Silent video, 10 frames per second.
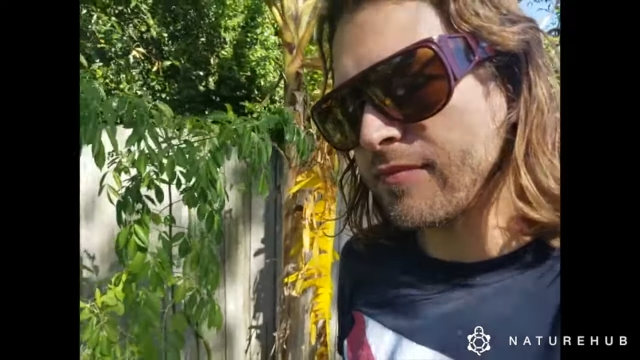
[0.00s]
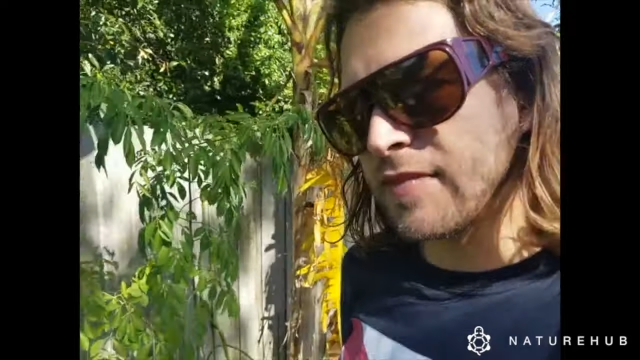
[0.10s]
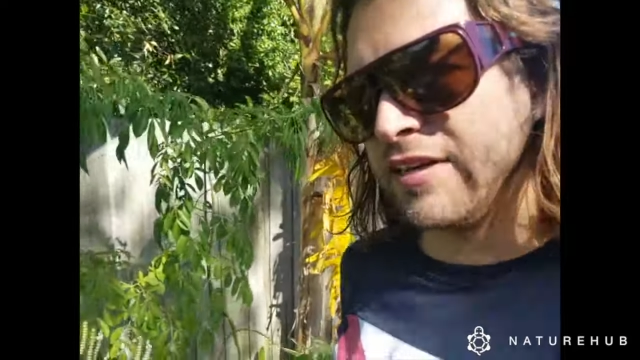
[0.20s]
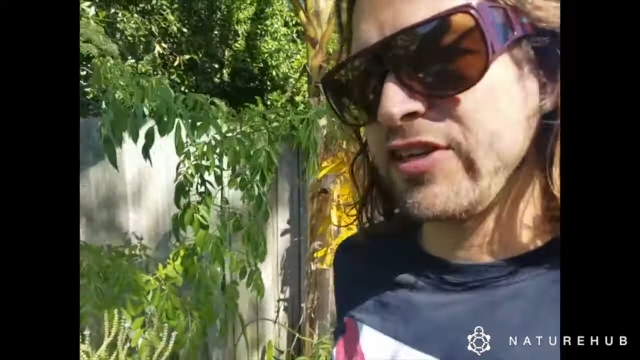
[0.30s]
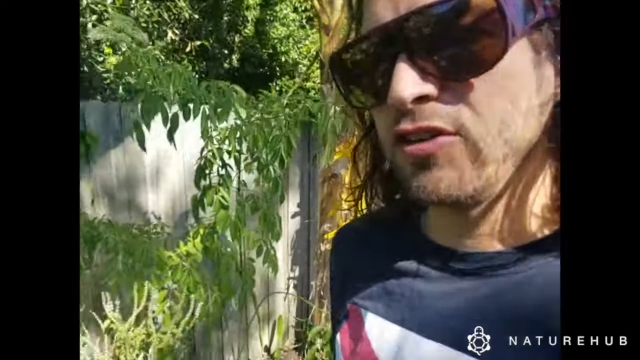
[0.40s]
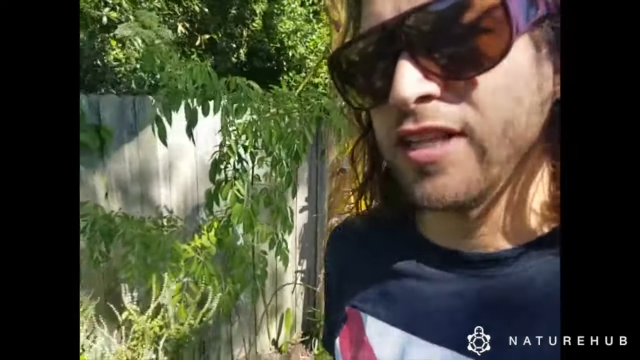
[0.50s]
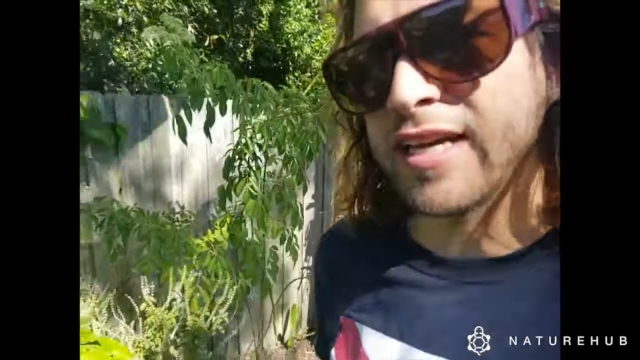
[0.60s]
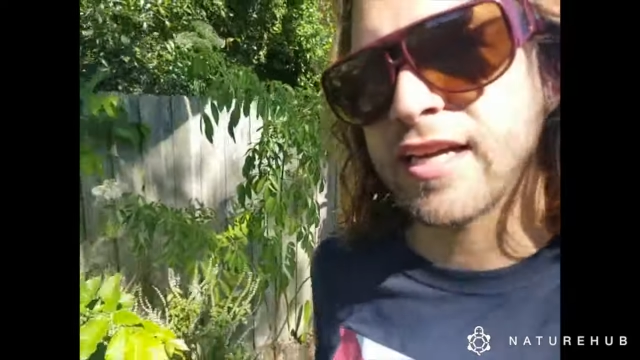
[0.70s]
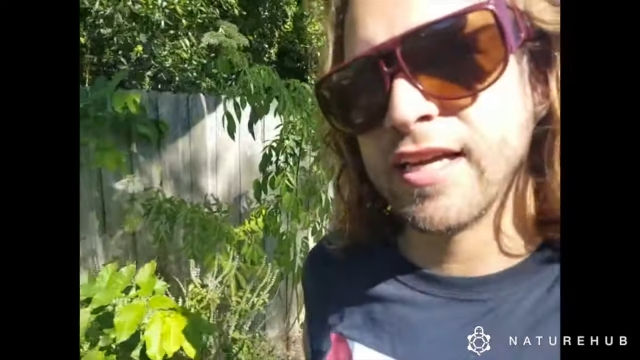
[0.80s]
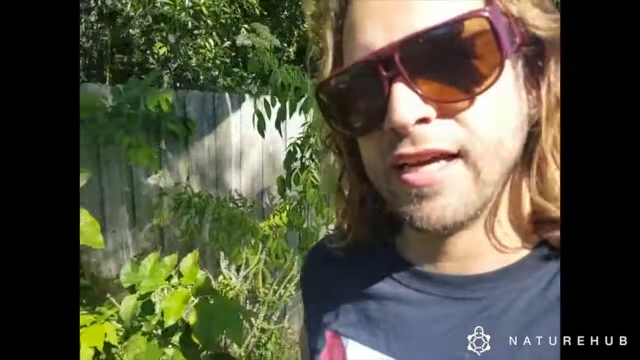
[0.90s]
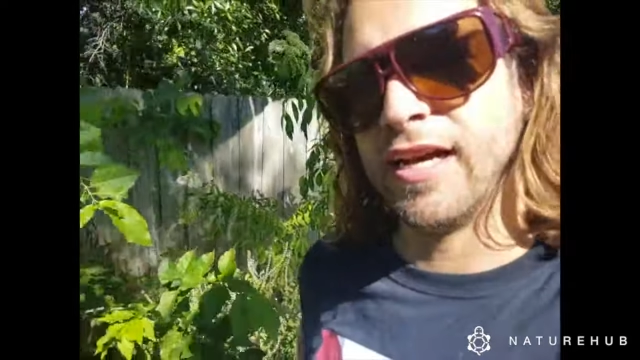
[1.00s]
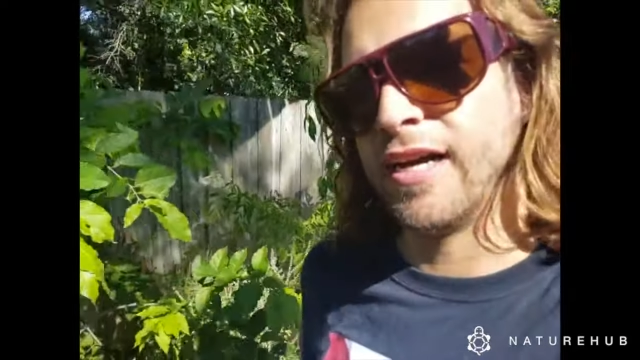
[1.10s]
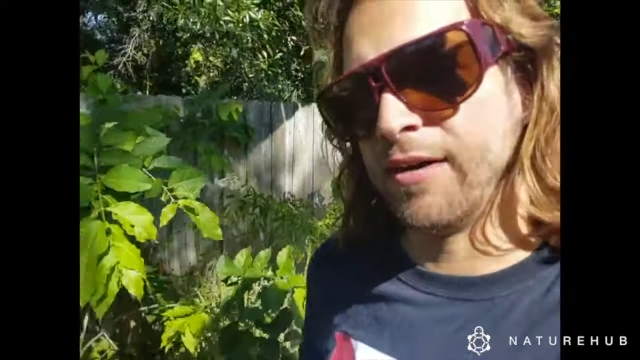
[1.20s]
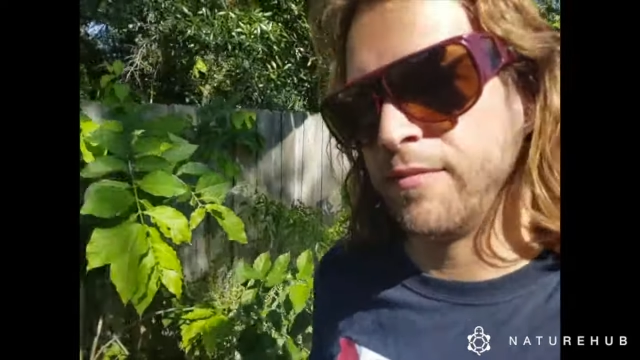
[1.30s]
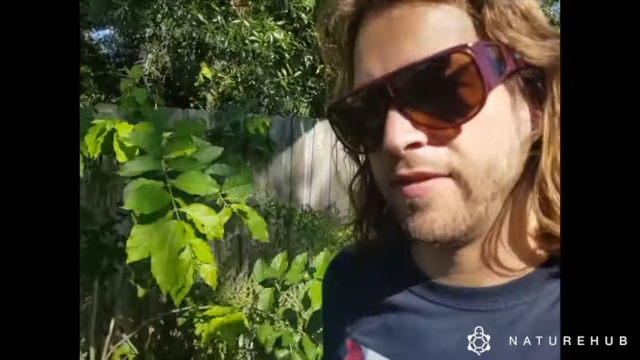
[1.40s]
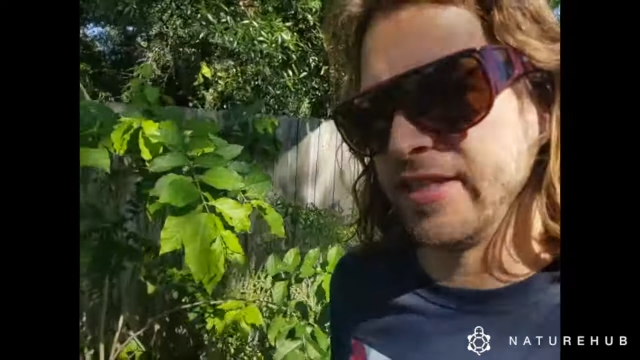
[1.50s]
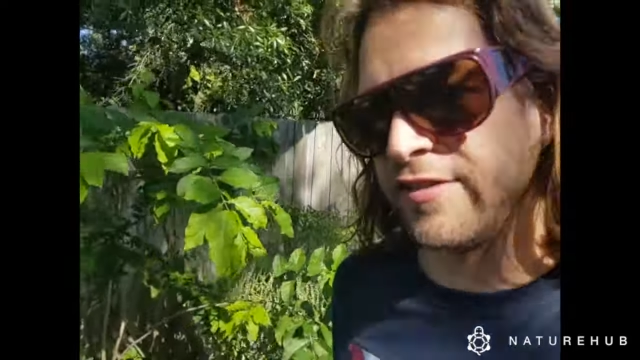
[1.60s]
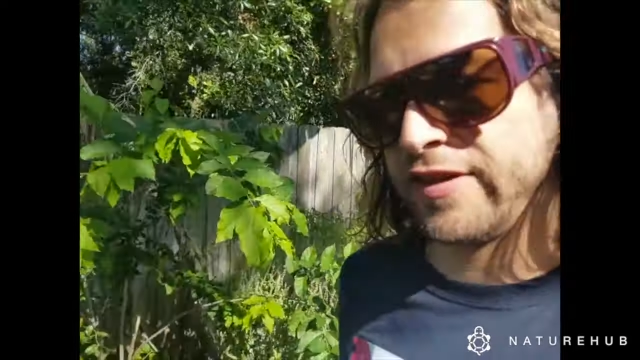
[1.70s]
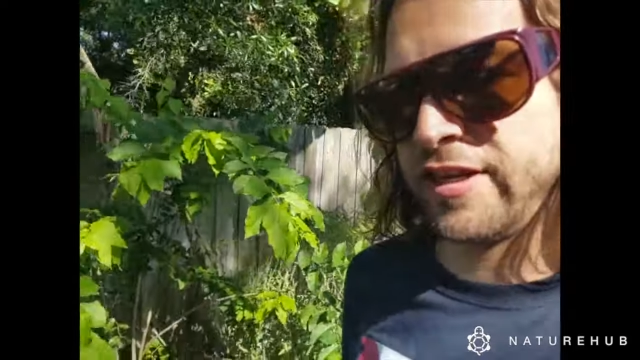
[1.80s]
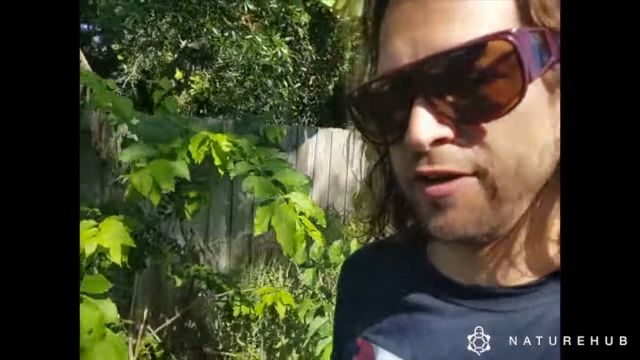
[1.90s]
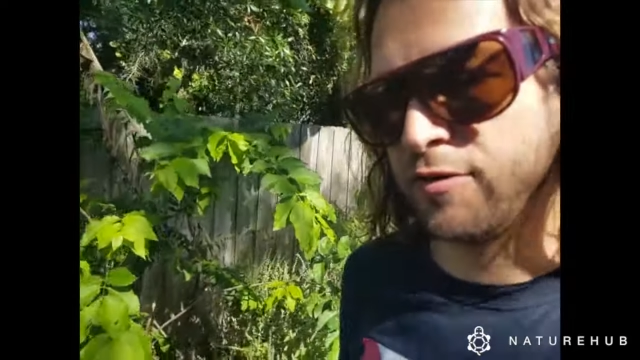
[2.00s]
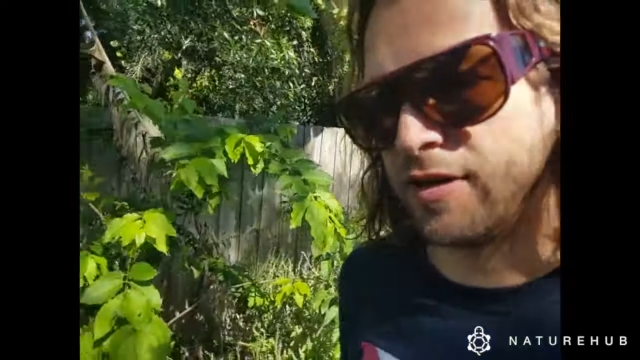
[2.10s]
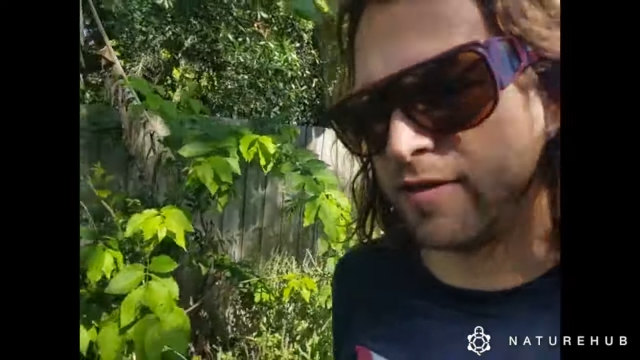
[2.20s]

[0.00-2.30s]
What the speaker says: if you don't like this video,